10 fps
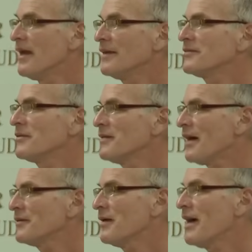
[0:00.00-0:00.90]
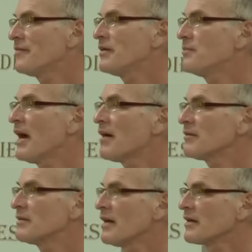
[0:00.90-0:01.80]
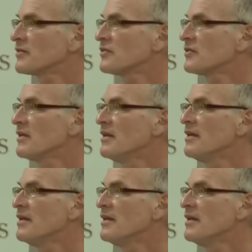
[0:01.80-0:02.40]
And so now you have the paradox